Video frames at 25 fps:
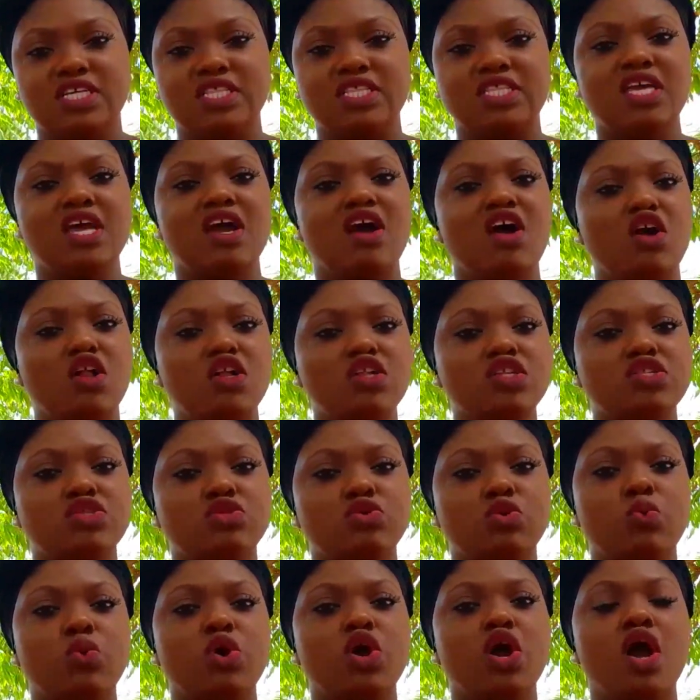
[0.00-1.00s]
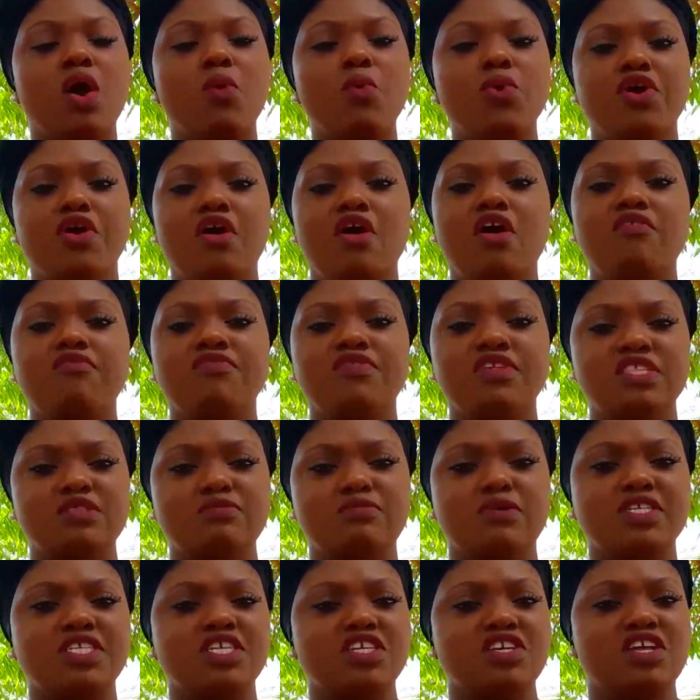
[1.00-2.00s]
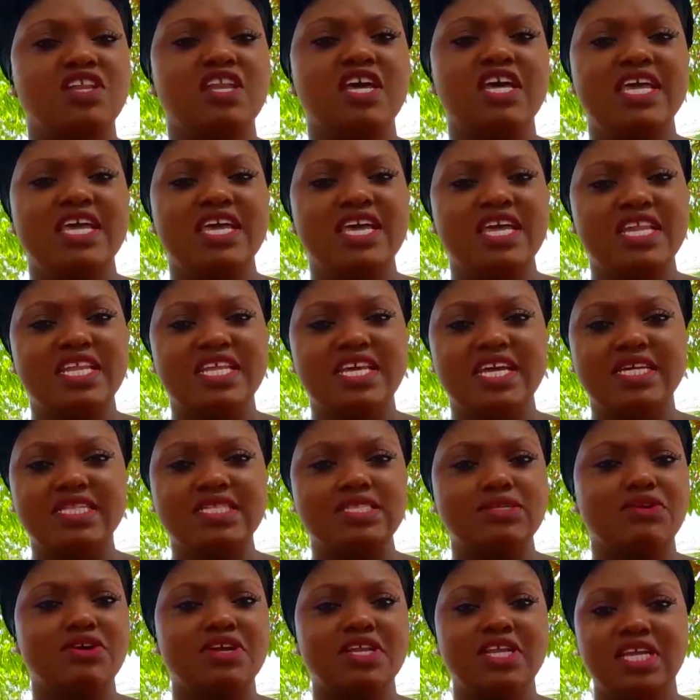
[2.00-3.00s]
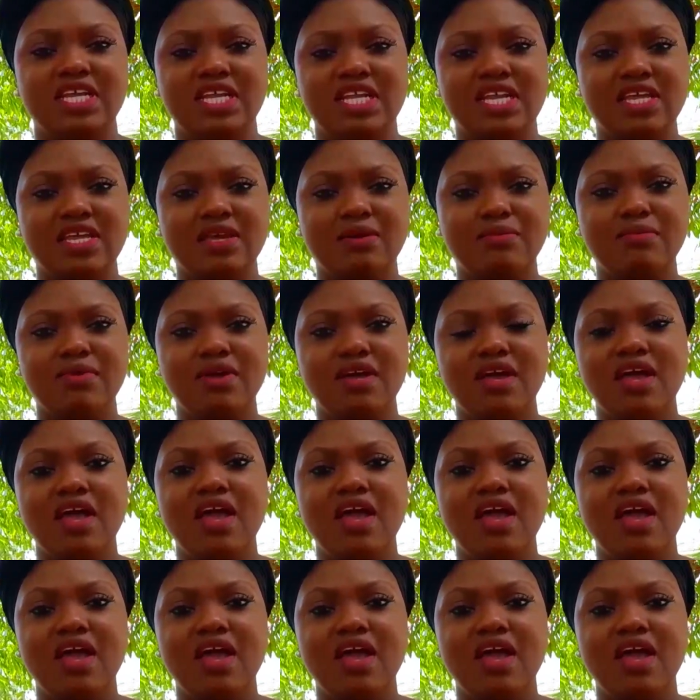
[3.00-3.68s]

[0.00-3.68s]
they also were aware of this particular alias or nickname,